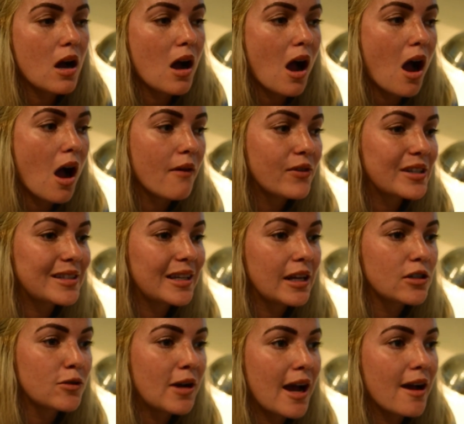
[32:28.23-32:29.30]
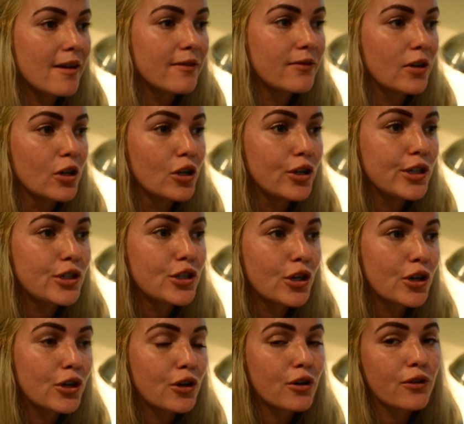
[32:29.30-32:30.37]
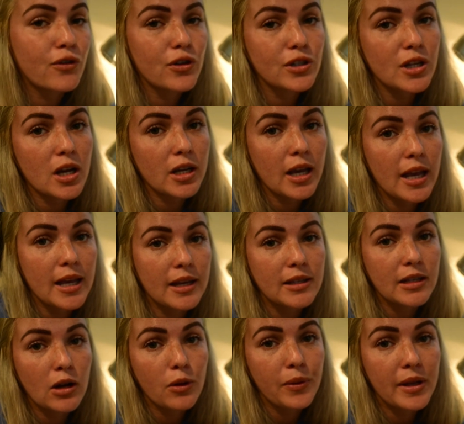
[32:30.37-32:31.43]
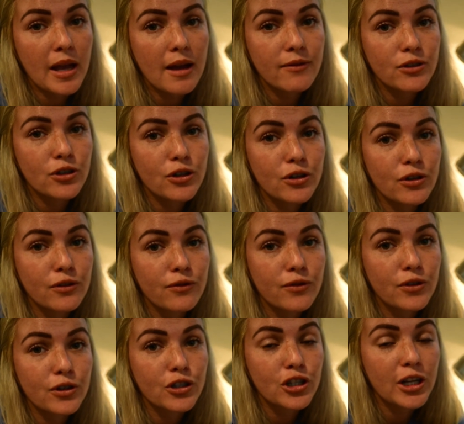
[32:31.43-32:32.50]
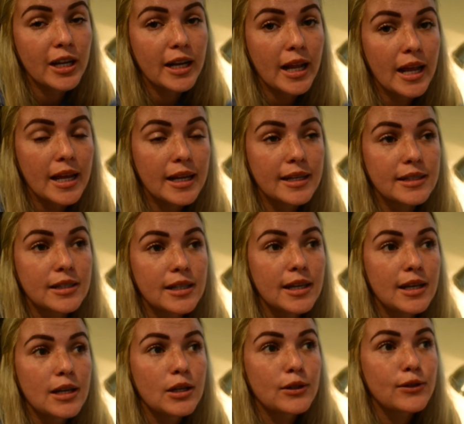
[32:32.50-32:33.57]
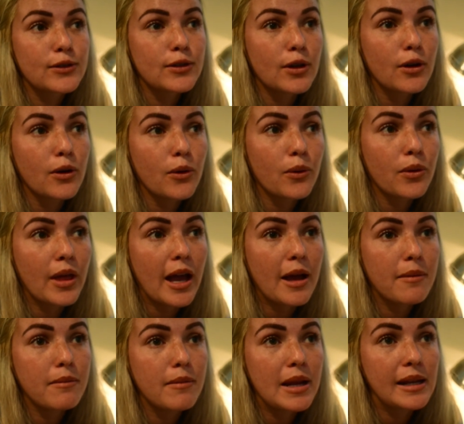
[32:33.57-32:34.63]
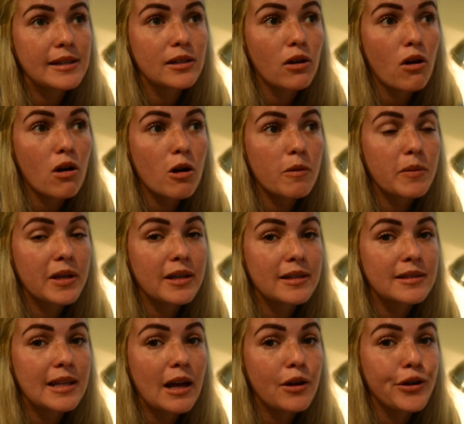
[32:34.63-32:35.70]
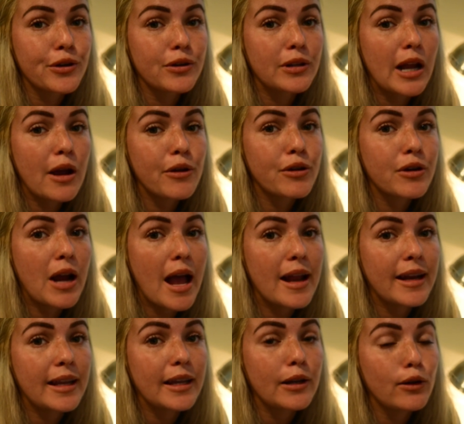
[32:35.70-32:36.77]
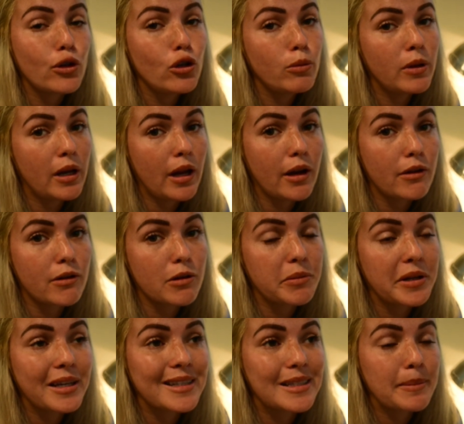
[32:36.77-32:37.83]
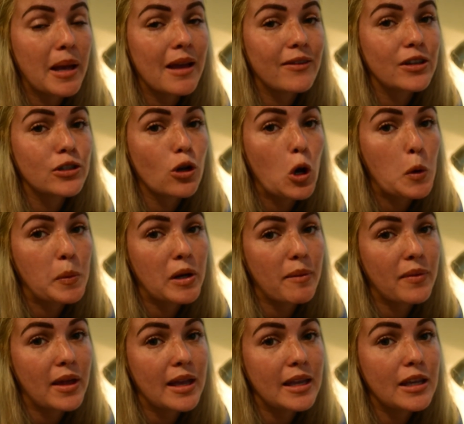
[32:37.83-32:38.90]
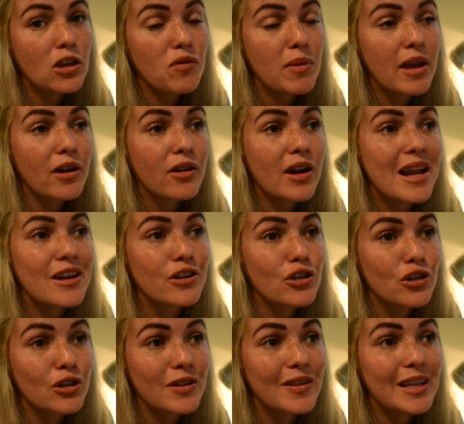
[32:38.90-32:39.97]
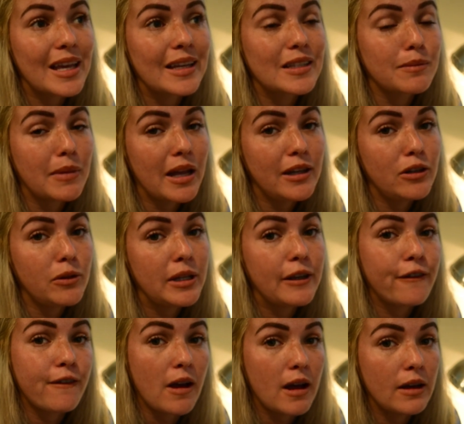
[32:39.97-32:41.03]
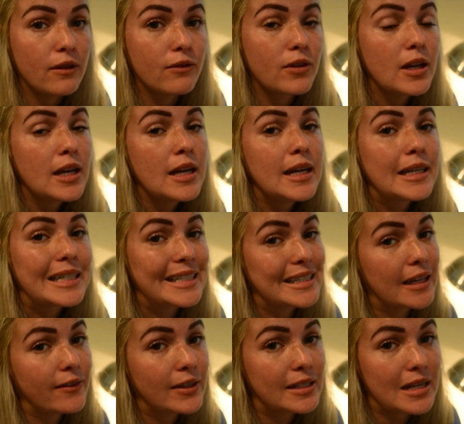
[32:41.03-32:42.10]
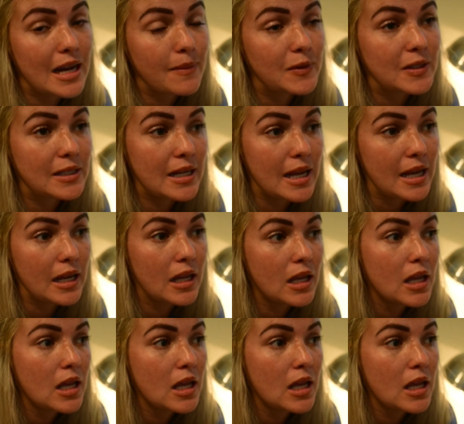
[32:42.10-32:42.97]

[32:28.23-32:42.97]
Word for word: obviously I don't have a good turner for duck eggs. I only have a turner for chicken eggs, so that makes it hard, because now you're adding in human error, because I'm having to open up that incubator and turn the eggs manually 5 to 7 times a day.